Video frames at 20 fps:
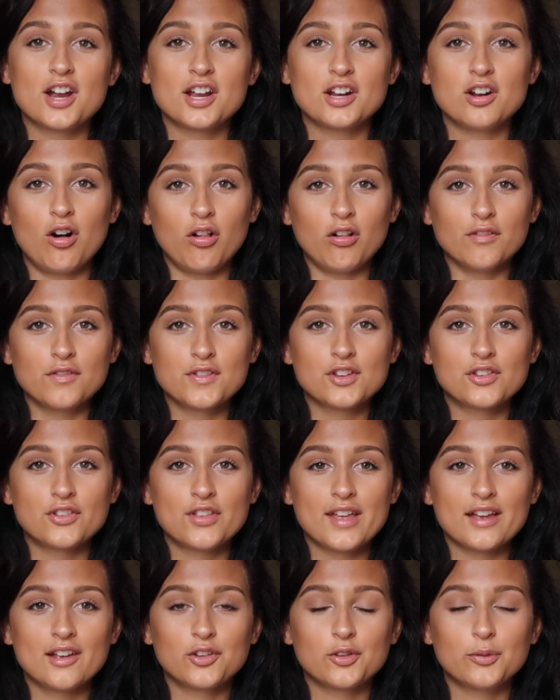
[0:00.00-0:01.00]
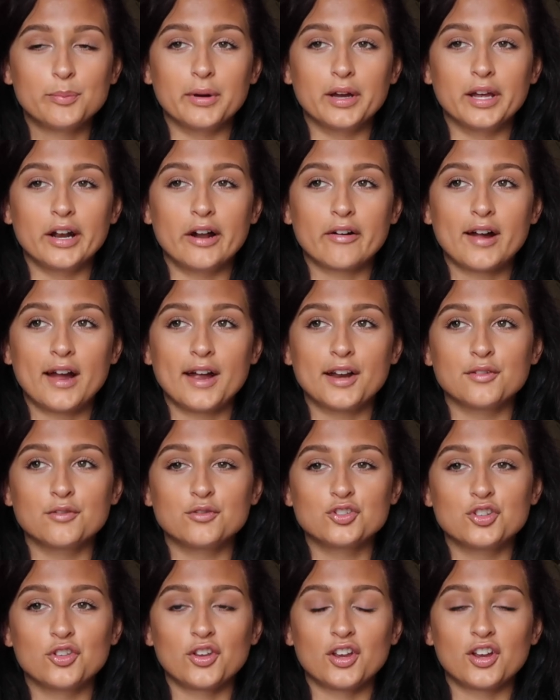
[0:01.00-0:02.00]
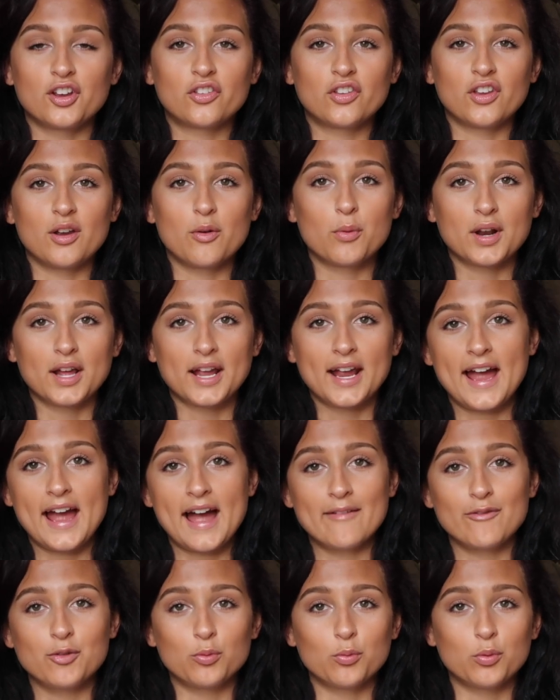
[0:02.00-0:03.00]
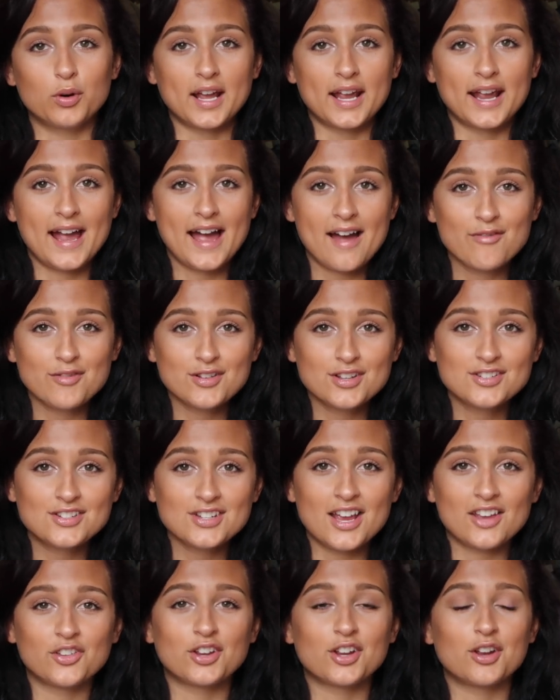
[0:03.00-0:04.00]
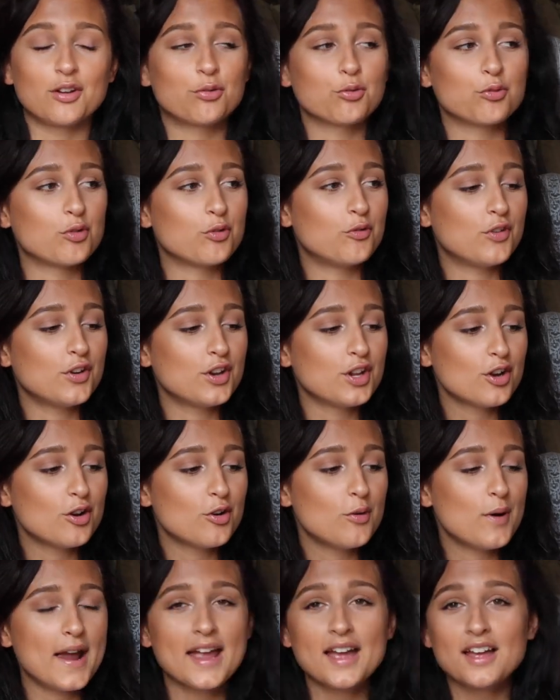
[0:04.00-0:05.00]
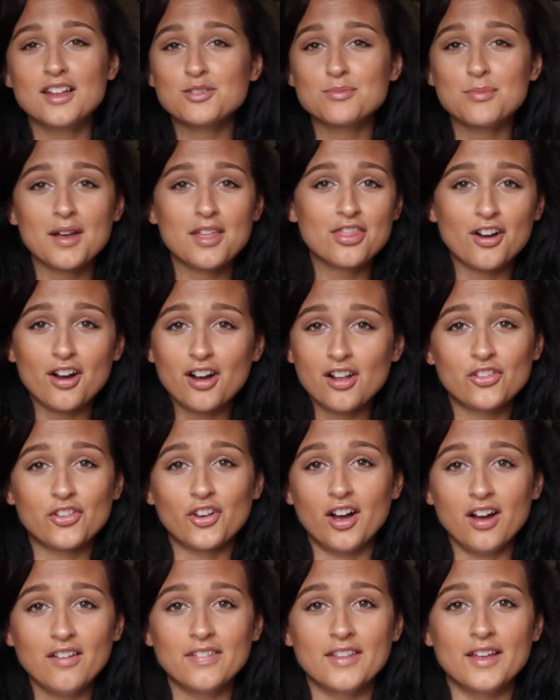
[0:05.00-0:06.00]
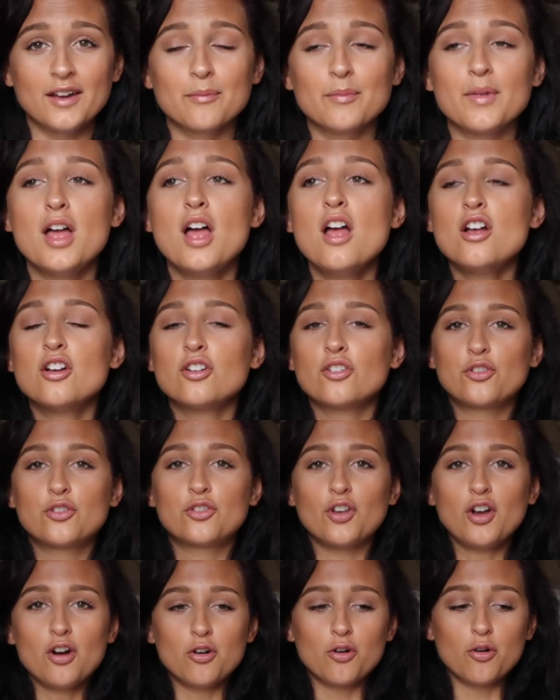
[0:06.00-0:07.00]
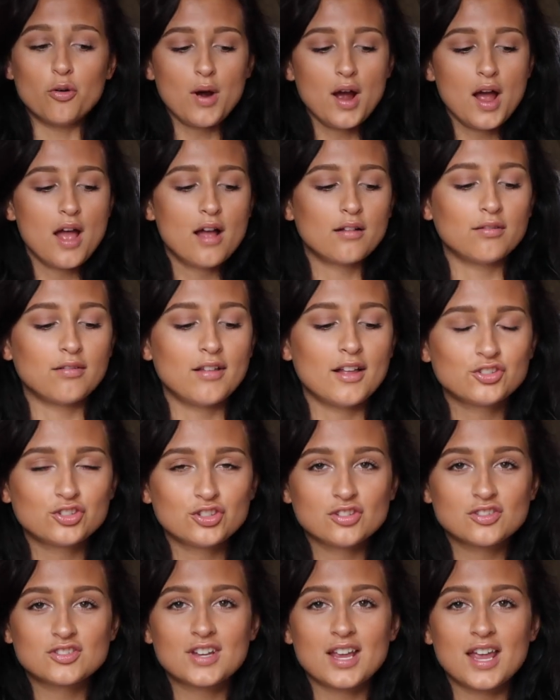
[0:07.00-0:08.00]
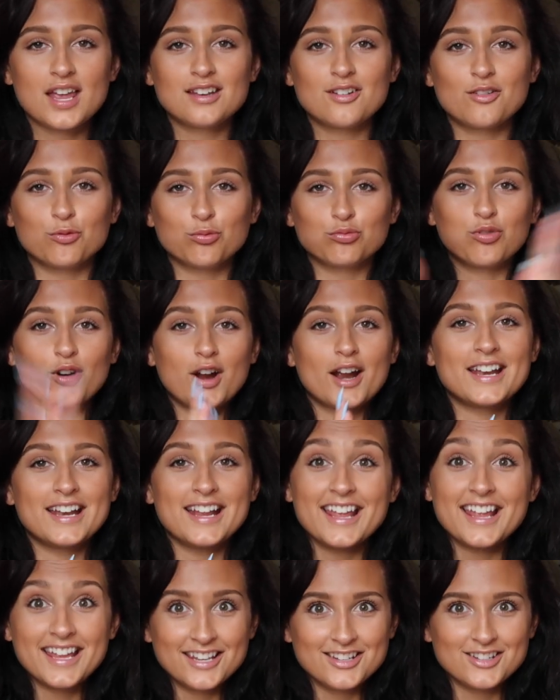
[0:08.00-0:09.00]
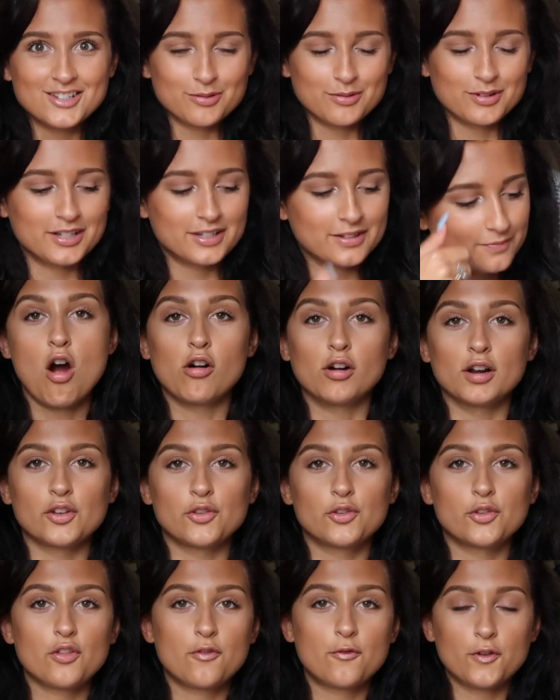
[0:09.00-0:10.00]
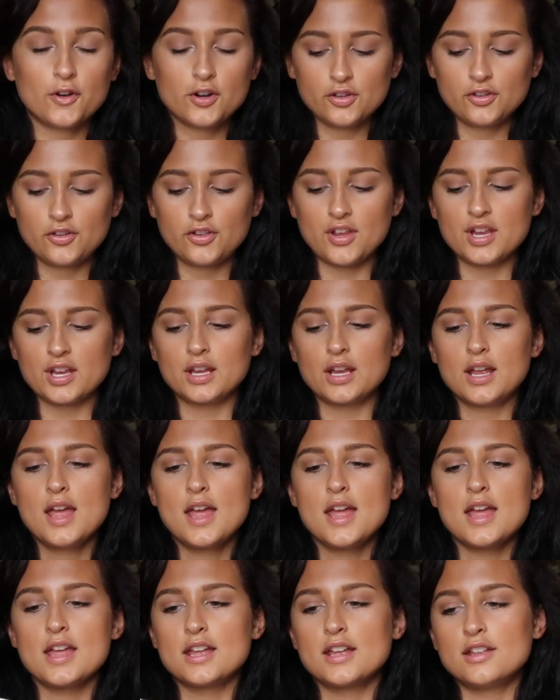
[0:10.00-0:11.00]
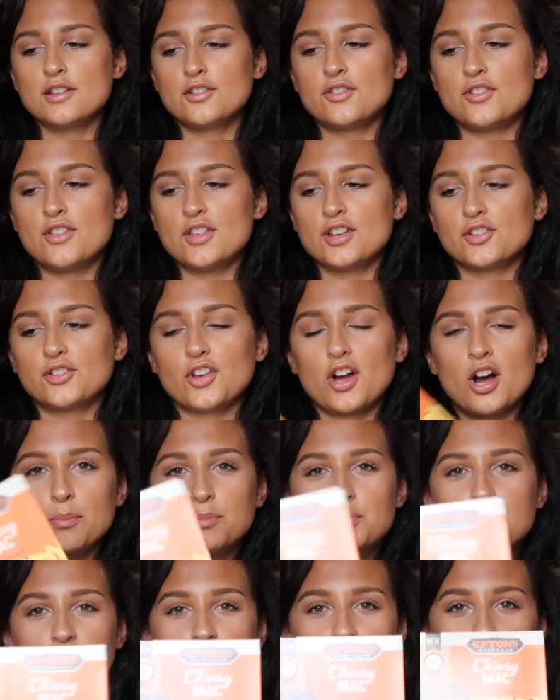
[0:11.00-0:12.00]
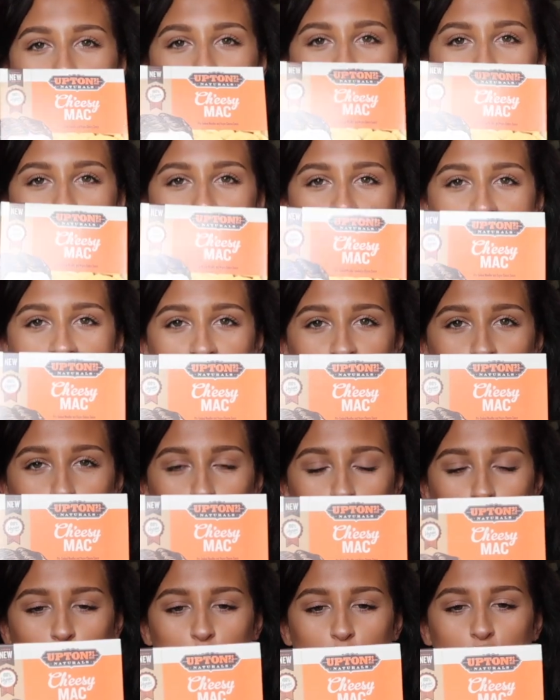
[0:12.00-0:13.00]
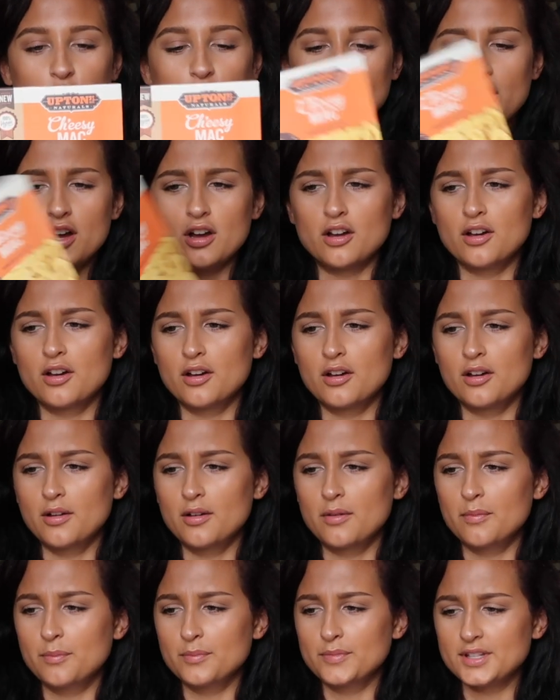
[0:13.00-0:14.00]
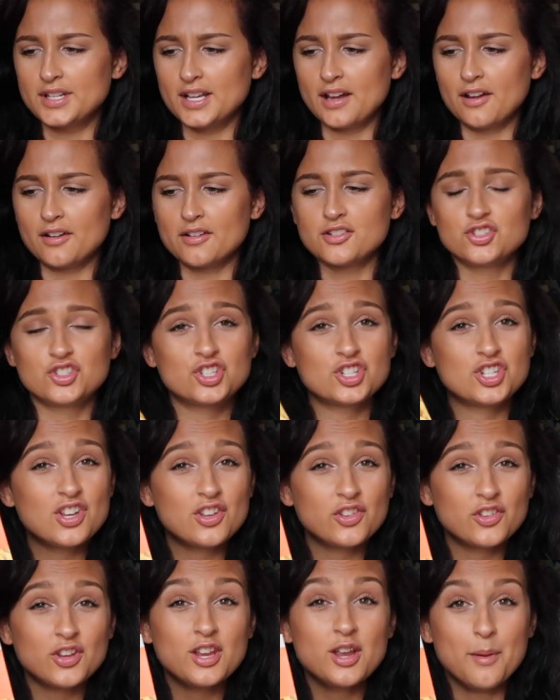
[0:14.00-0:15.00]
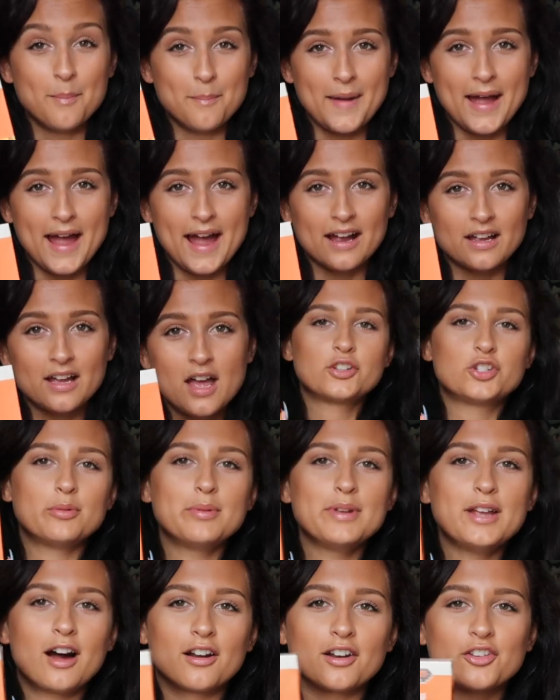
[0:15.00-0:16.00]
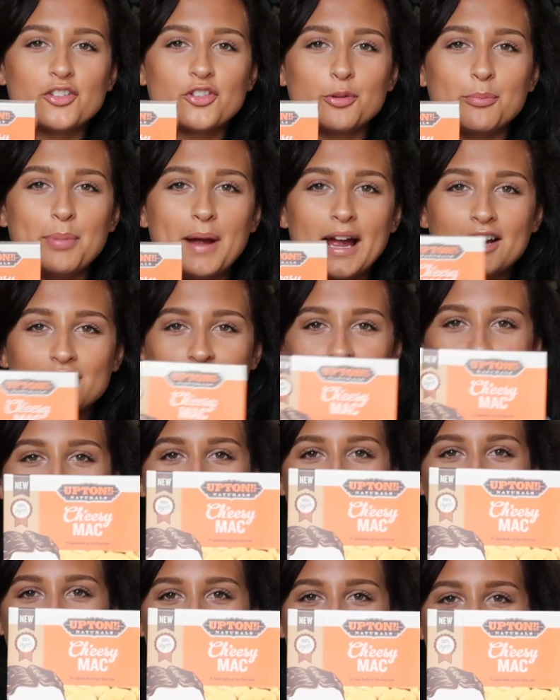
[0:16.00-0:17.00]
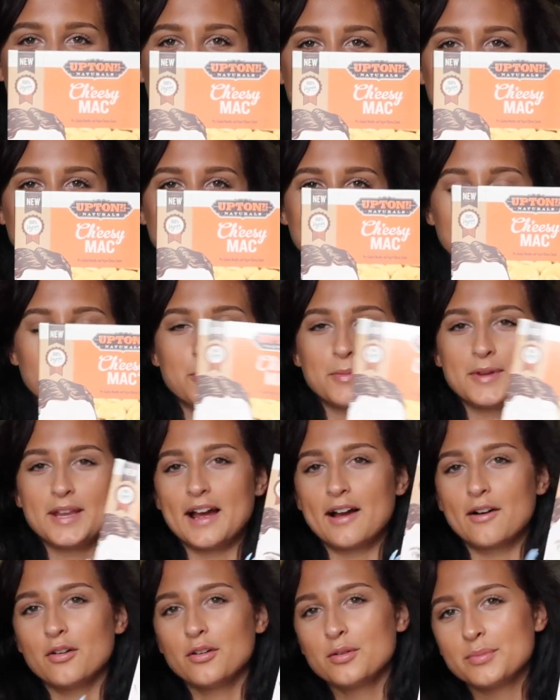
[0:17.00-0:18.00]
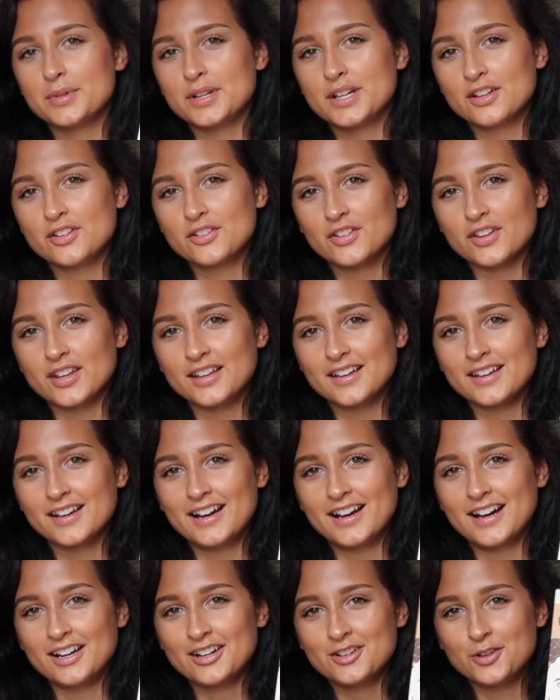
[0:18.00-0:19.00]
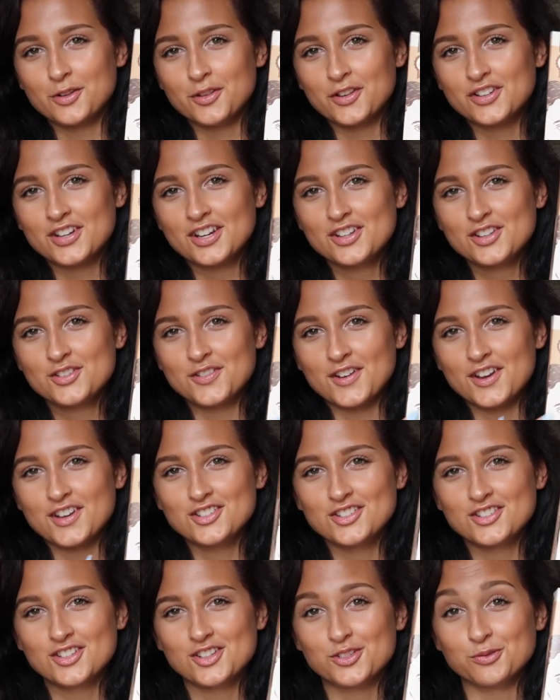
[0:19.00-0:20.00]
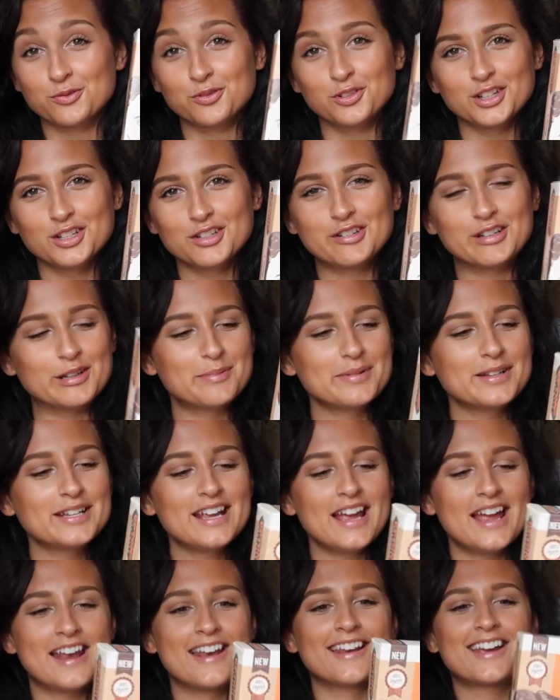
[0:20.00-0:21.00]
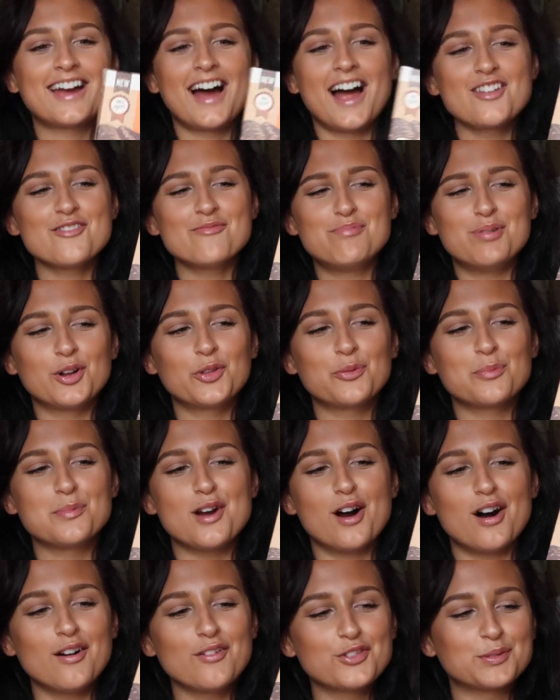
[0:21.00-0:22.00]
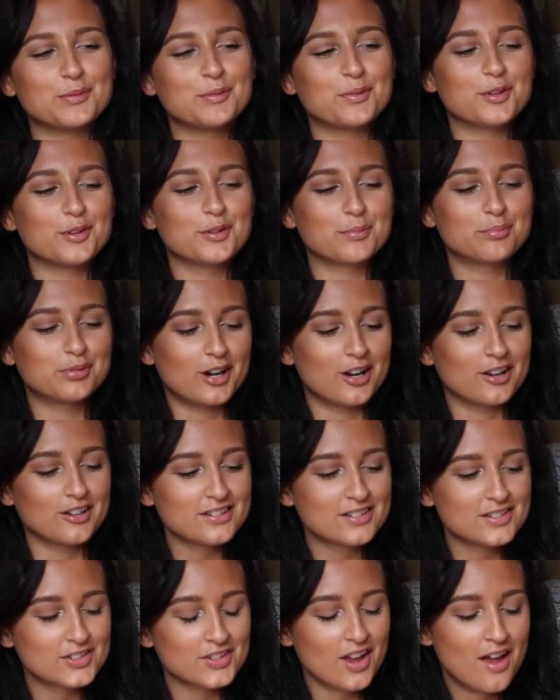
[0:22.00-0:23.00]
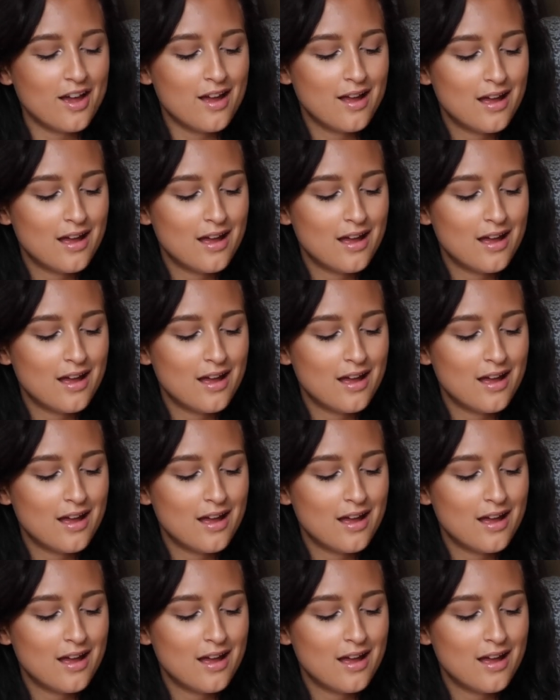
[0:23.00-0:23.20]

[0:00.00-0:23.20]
tried all of these things, but I'll kind of just like say what I have and what I haven't as I go through the video and my thoughts on them. So let's just get right into it. All right, so the first thing is this Upton's Naturals yeah, cheesy mac. To be honest, their packaging always kind of creeps me out because like, I don't know, this guy's face is just really creepy and it kind of puts me off some of their products.